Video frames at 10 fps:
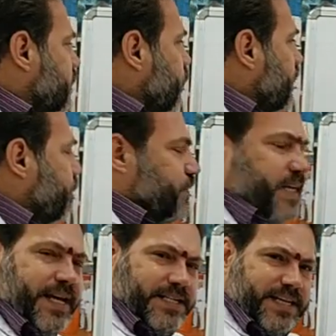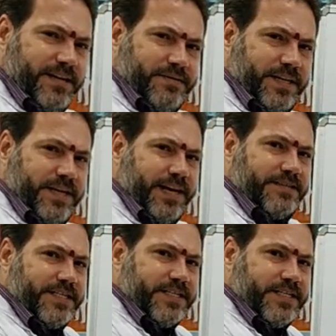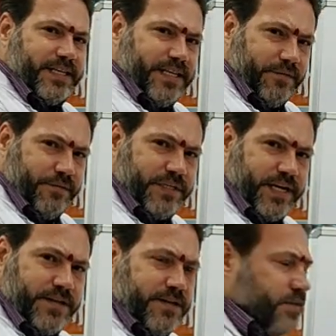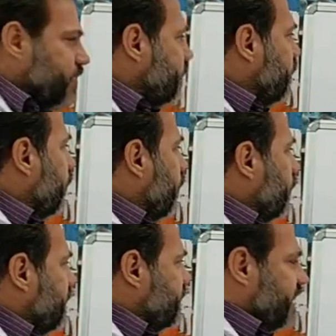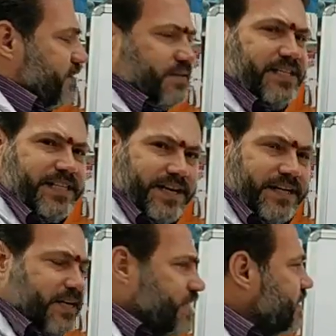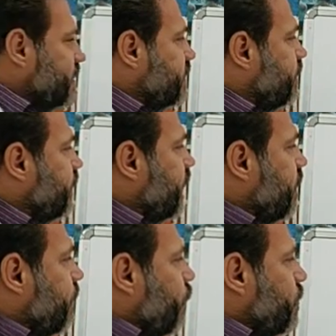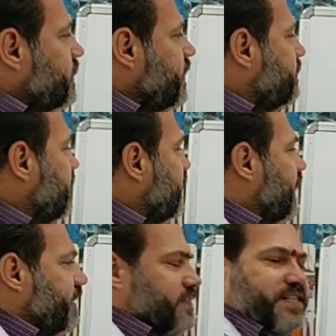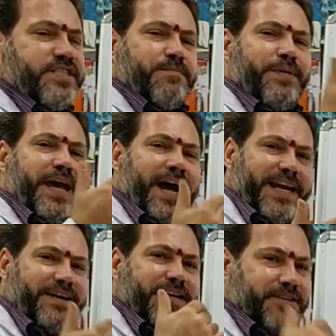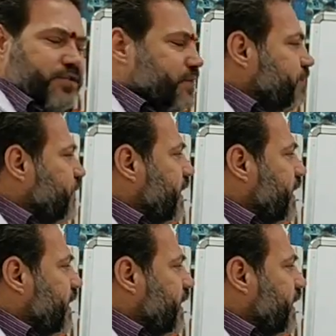So the precentral gyrus in the front of the central sulcus, postcentral gyrus behind it.